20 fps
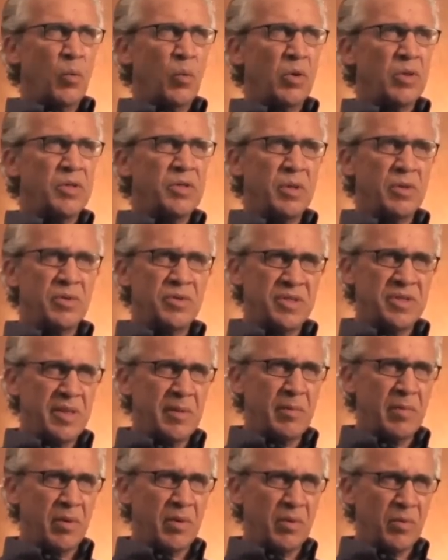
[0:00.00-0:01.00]
we're so
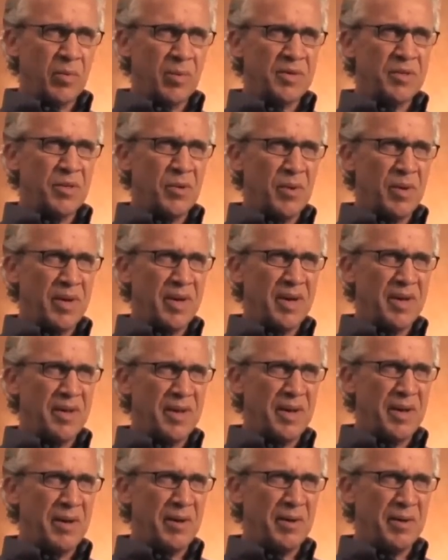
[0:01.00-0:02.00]
similar. What's going
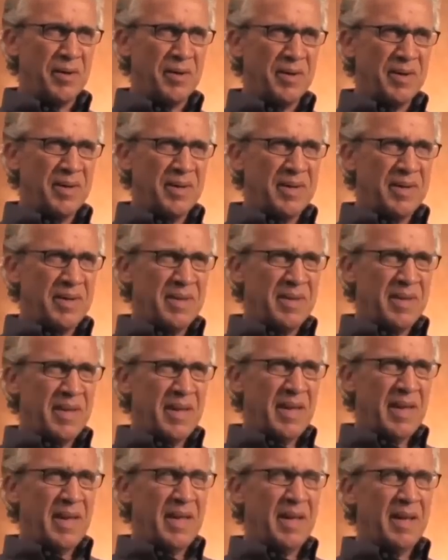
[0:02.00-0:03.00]
on here
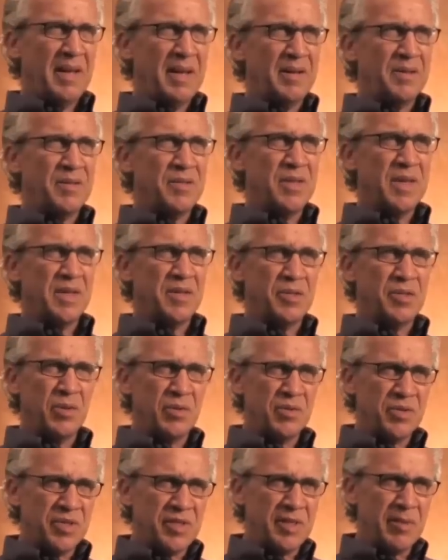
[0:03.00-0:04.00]
is
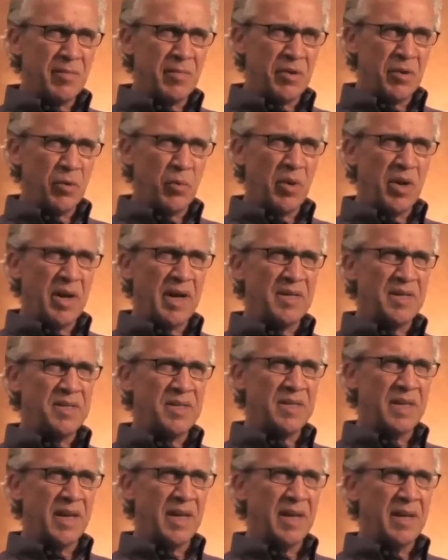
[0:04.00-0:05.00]
so similar to what I
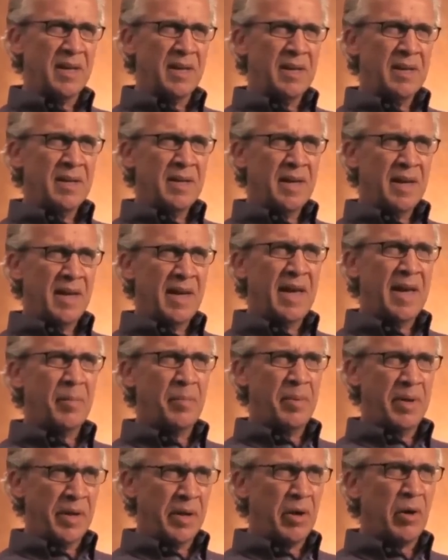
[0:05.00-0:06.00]
see
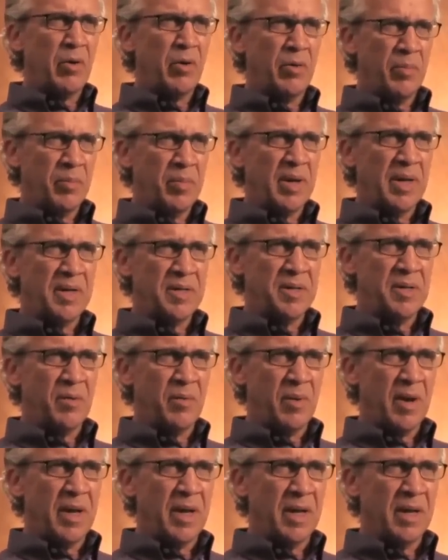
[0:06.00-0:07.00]
happening in our own place
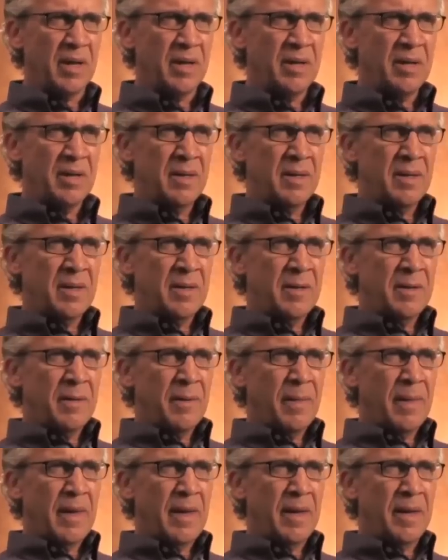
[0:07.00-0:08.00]
in Redding.
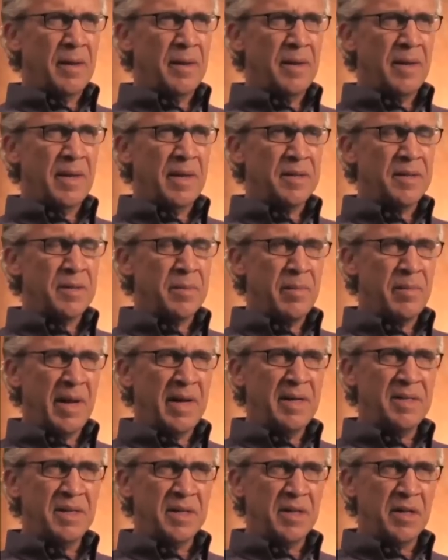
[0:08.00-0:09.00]
And it's
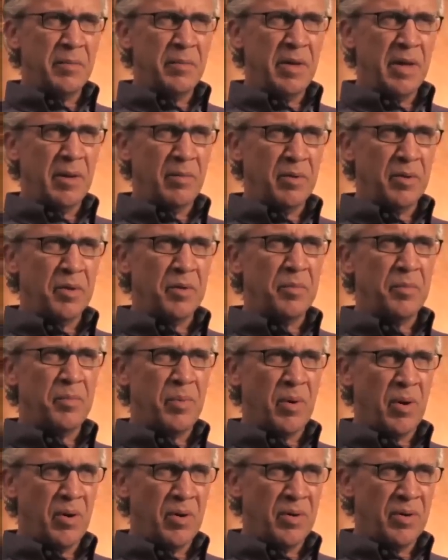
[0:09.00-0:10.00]
amazing to be able to
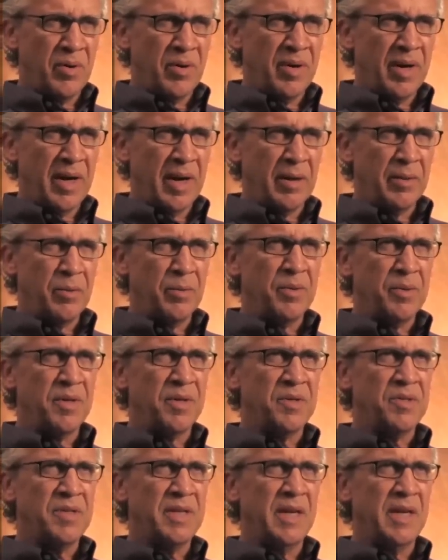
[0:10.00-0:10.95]
partner together and to